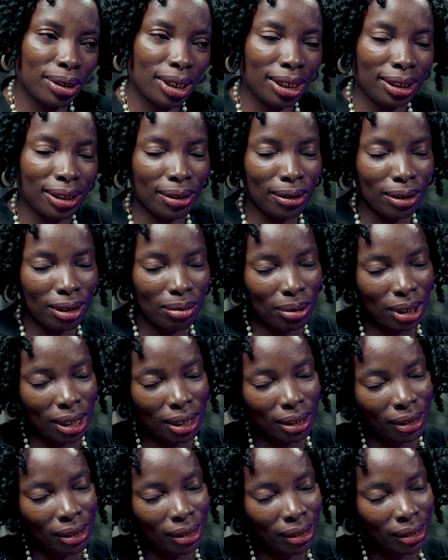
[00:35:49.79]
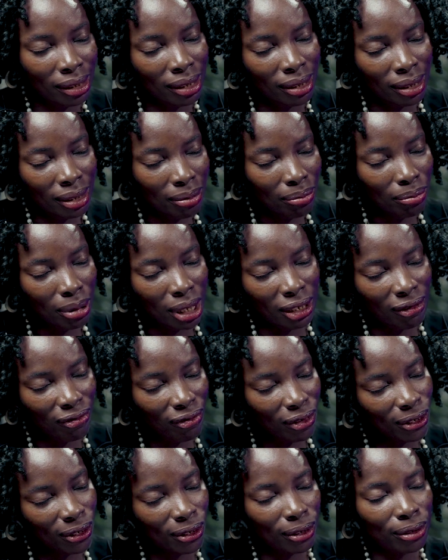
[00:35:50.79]
it's going to be
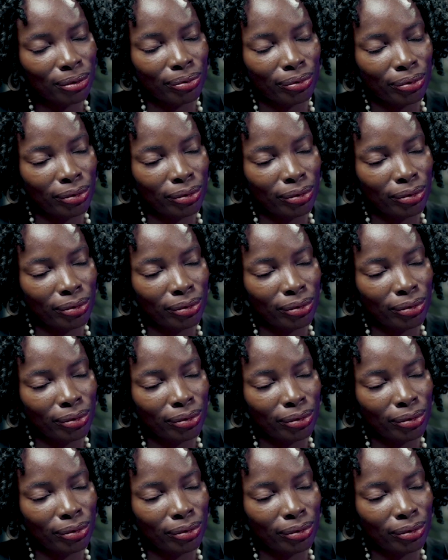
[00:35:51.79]
beneficial,